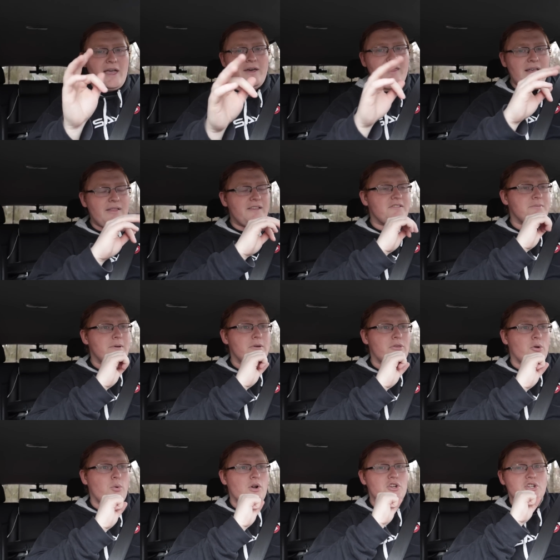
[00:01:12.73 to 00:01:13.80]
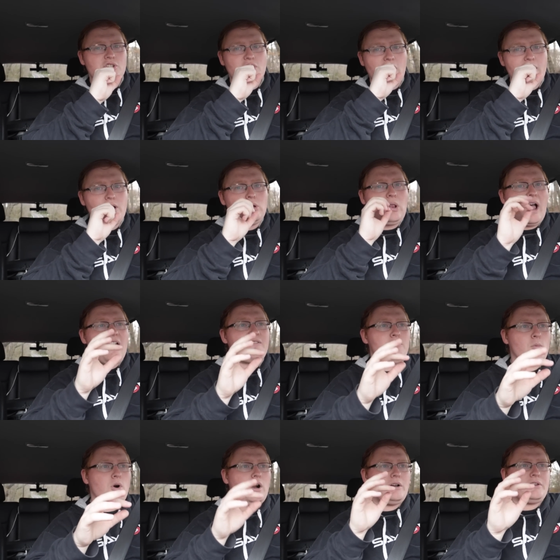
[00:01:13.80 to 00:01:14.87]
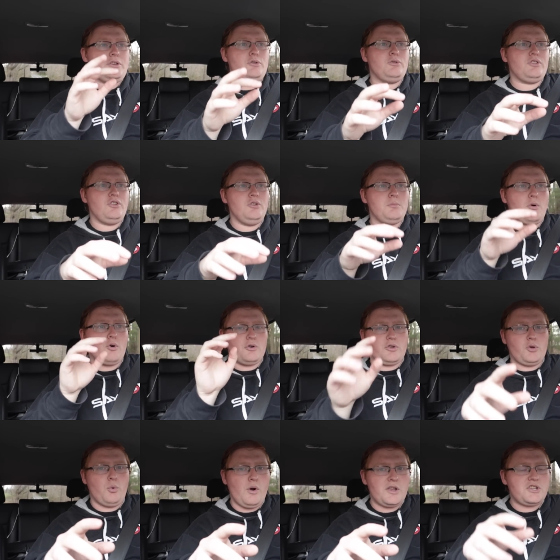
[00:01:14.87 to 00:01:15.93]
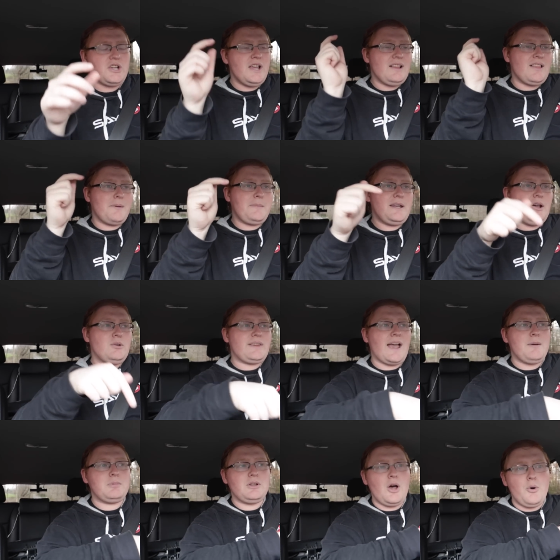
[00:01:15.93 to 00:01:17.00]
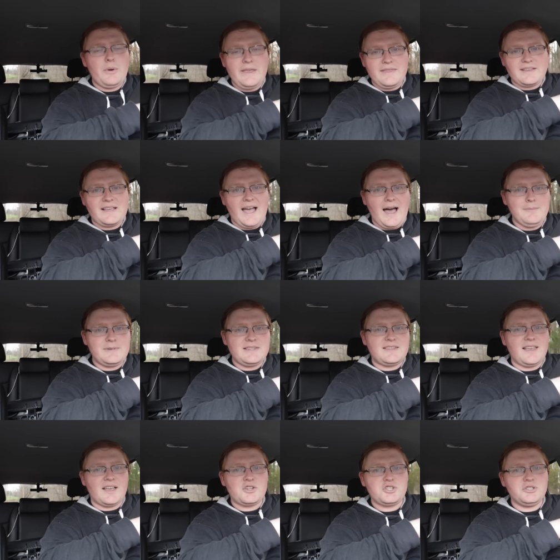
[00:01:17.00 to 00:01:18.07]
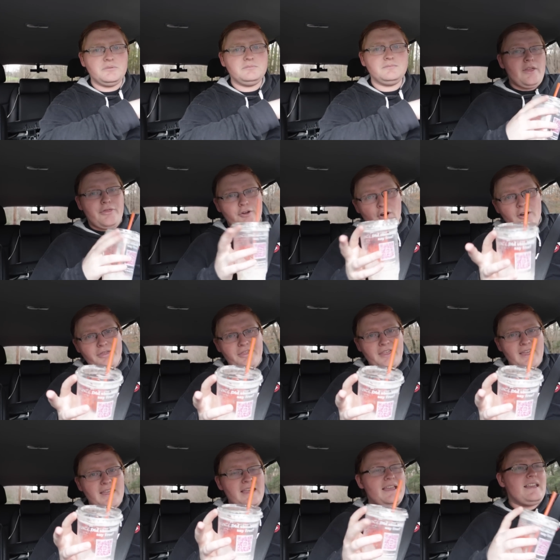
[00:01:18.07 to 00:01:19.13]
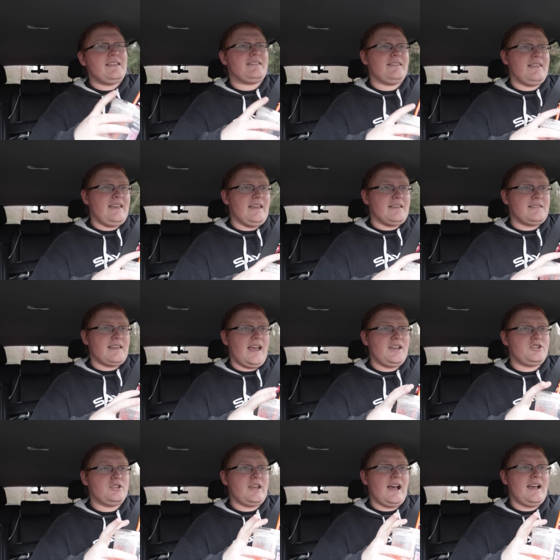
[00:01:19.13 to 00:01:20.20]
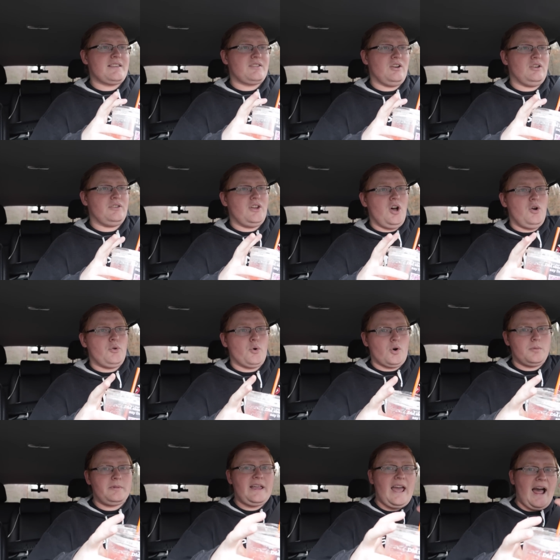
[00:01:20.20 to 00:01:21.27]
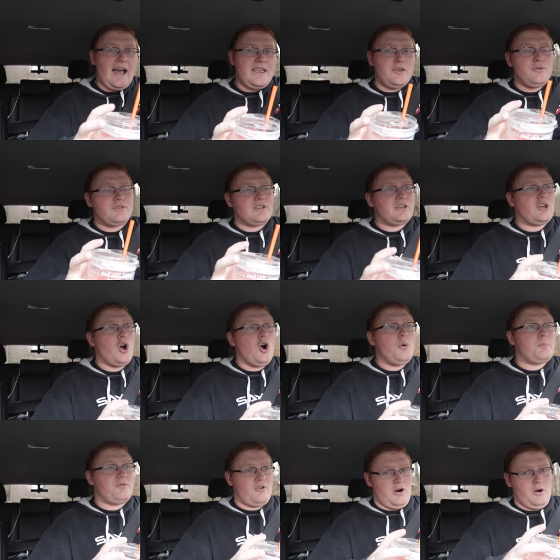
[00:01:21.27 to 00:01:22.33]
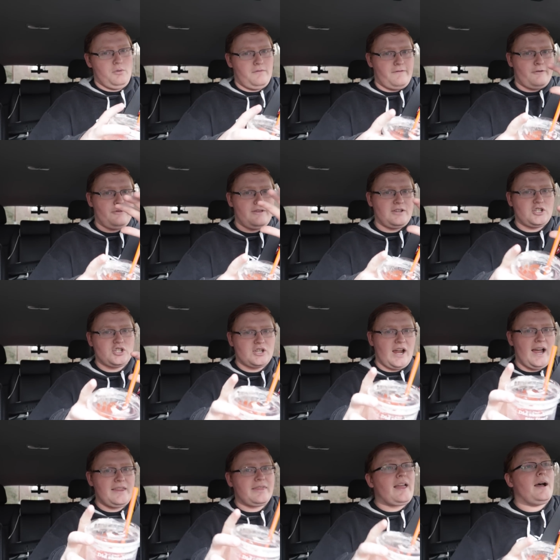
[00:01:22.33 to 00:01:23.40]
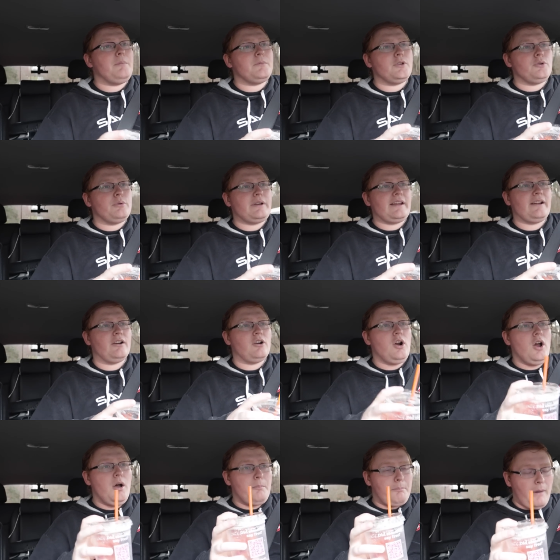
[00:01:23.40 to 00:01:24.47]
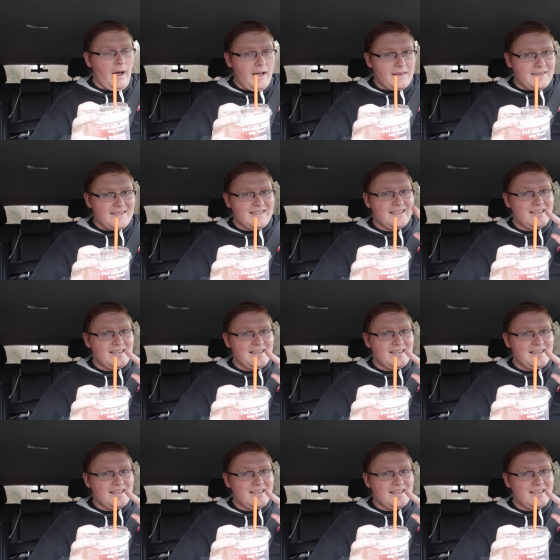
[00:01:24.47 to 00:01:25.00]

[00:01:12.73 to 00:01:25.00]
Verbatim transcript: Now that leaves me with a question. Should I go live more on YouTube or Twitch? Let me know down below in the comment section. Third thing is this. As you guys all know, normally I use a GoPro for this shot that I'm doing here. But